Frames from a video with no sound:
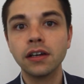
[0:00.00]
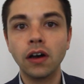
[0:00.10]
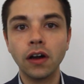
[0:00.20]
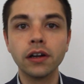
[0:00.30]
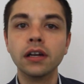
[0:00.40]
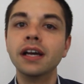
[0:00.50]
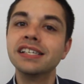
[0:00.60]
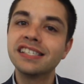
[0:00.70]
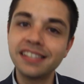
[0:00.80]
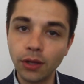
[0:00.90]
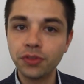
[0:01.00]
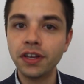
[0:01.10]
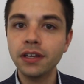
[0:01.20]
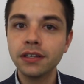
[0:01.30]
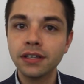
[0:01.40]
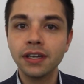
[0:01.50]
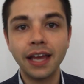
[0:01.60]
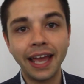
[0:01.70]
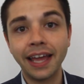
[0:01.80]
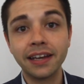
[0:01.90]
are CELTA
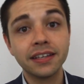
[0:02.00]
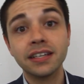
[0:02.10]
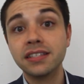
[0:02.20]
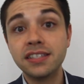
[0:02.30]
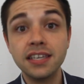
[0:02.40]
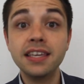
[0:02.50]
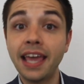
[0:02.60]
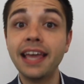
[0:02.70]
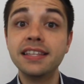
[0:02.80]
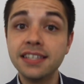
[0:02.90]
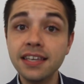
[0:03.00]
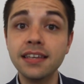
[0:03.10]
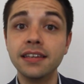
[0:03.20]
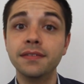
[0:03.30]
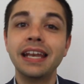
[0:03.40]
and TKT.